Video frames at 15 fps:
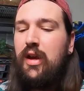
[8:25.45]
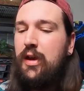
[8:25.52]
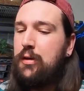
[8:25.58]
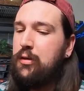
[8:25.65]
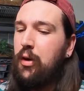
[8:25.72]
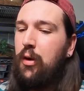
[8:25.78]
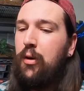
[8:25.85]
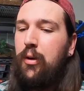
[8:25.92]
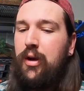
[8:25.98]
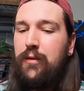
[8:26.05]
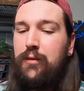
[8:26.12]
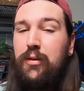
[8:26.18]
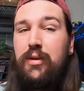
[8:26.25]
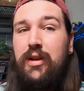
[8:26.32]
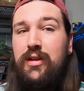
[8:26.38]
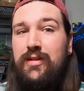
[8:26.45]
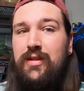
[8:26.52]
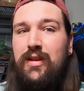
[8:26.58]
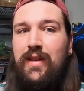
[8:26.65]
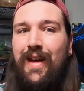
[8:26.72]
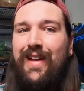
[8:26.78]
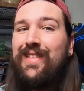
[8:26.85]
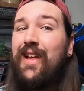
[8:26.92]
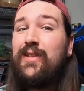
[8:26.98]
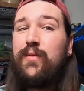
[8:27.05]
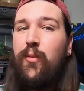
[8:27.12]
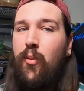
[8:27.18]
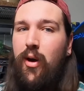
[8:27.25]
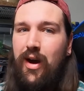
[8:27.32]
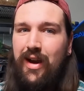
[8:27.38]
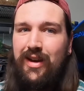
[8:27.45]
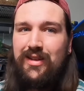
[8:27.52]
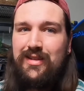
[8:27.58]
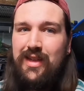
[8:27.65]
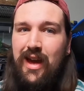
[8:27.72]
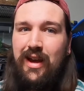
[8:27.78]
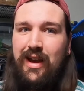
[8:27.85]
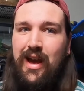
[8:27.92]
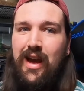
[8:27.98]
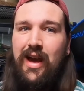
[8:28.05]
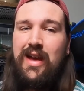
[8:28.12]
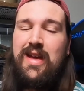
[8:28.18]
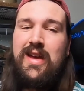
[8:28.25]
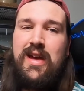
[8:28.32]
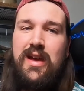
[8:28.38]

so if you did see that, that's why it's that guy.